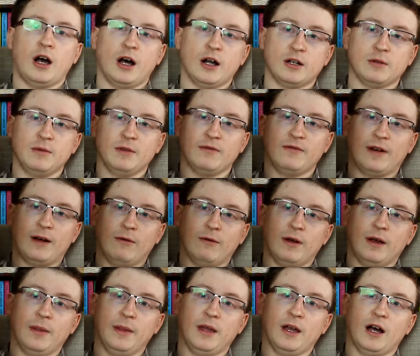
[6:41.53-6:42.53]
Artemis
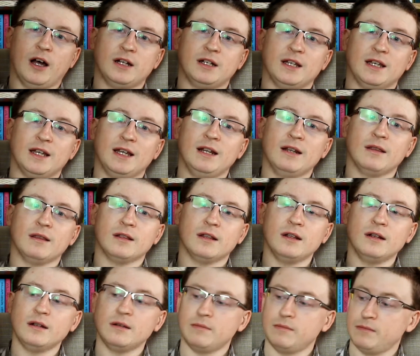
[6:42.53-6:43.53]
Fowl and the Arctic
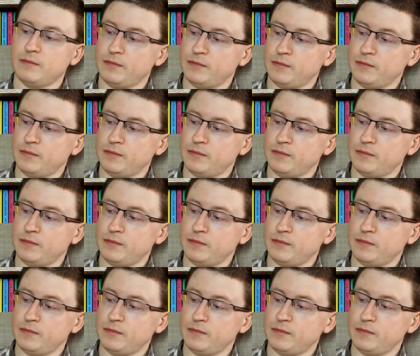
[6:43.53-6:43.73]
Incident,